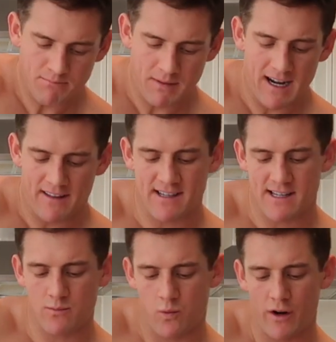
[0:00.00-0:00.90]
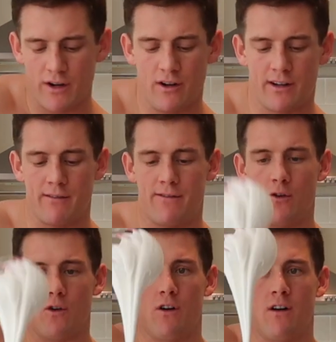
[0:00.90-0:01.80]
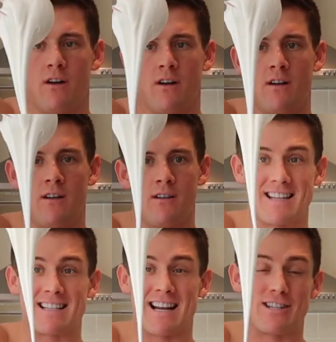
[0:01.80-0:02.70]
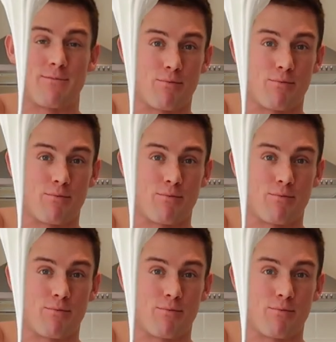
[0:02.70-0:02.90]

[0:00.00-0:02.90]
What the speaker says: But this is what you're looking for, because that's actually